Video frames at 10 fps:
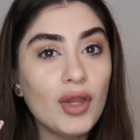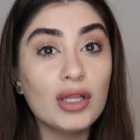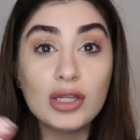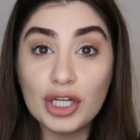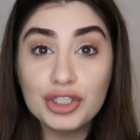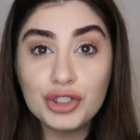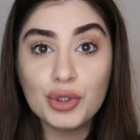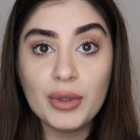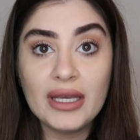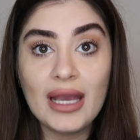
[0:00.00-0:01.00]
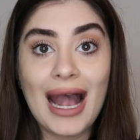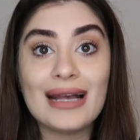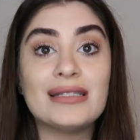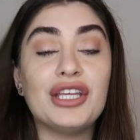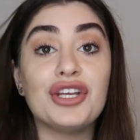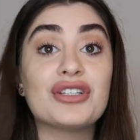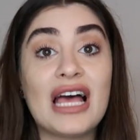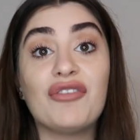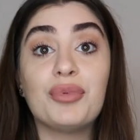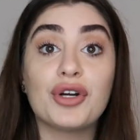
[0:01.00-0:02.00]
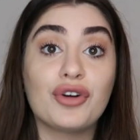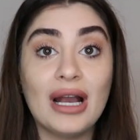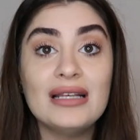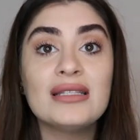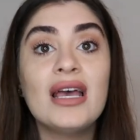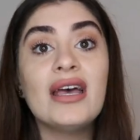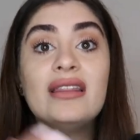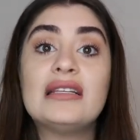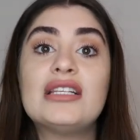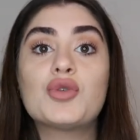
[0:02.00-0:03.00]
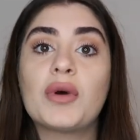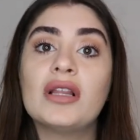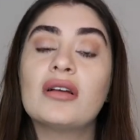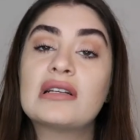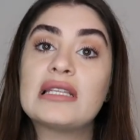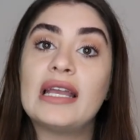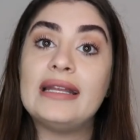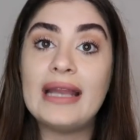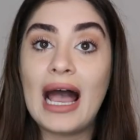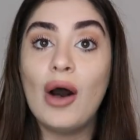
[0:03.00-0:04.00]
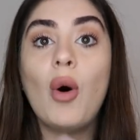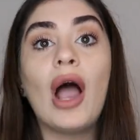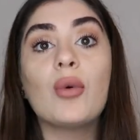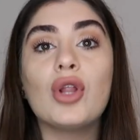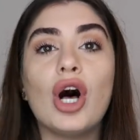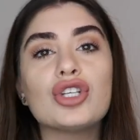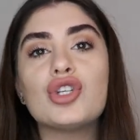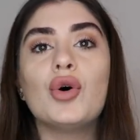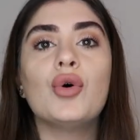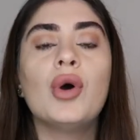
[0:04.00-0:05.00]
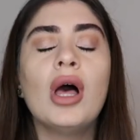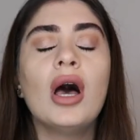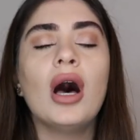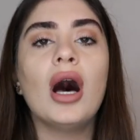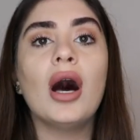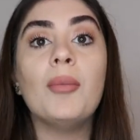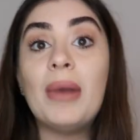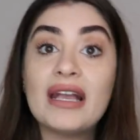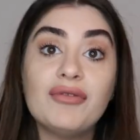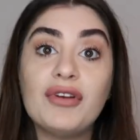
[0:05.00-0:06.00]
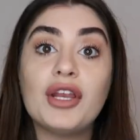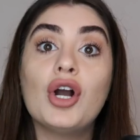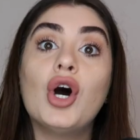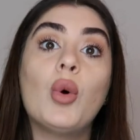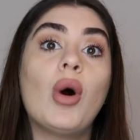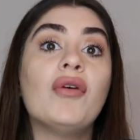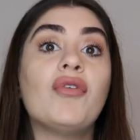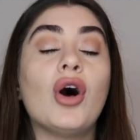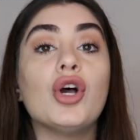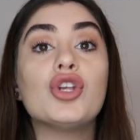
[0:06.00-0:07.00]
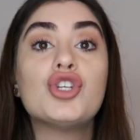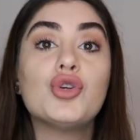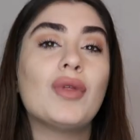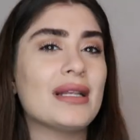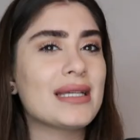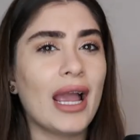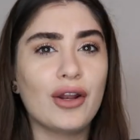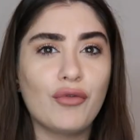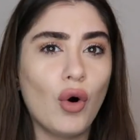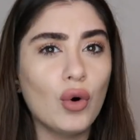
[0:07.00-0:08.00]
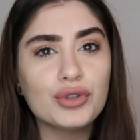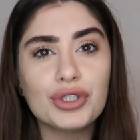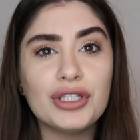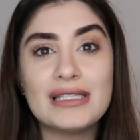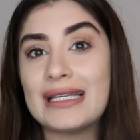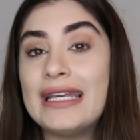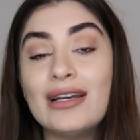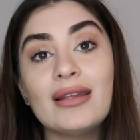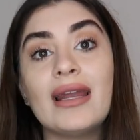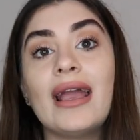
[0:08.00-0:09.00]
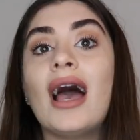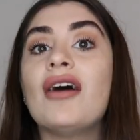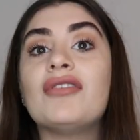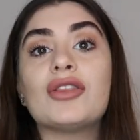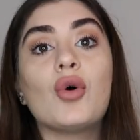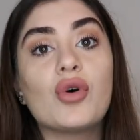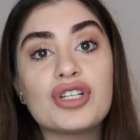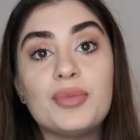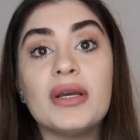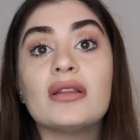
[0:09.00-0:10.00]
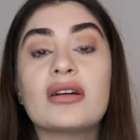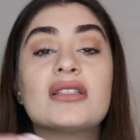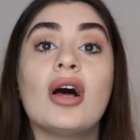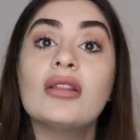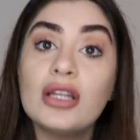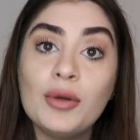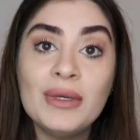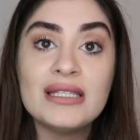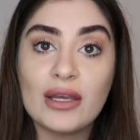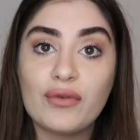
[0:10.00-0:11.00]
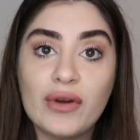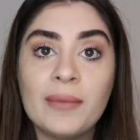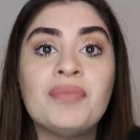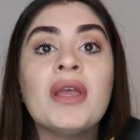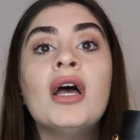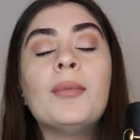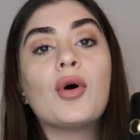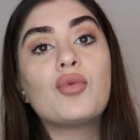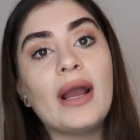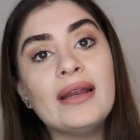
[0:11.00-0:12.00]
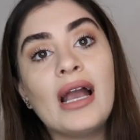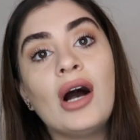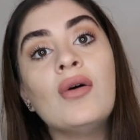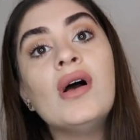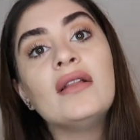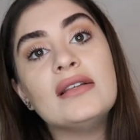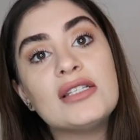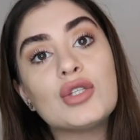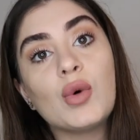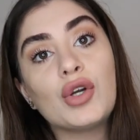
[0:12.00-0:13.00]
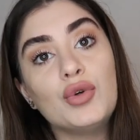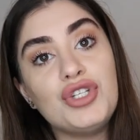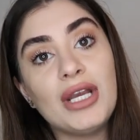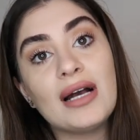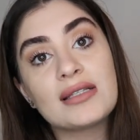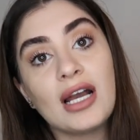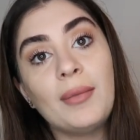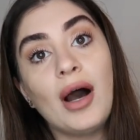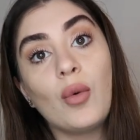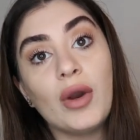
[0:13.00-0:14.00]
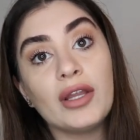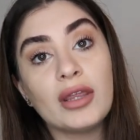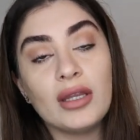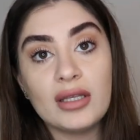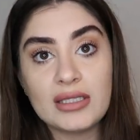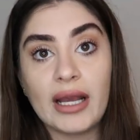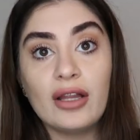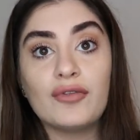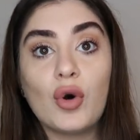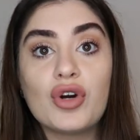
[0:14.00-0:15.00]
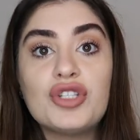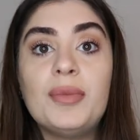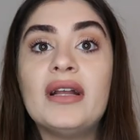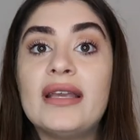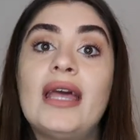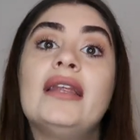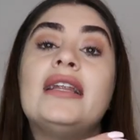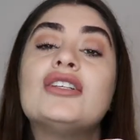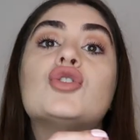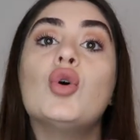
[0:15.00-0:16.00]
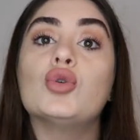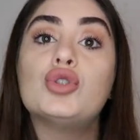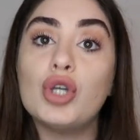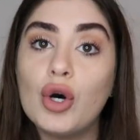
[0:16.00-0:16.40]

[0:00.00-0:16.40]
looks to it as the years have progressed this is what it looks like now i will also uh, make a video of a shoe that's kind of older it's a heel that i have that the horse bit looks a little bit different but right now this is what gucci has come out with the style of the horse bit again it is gold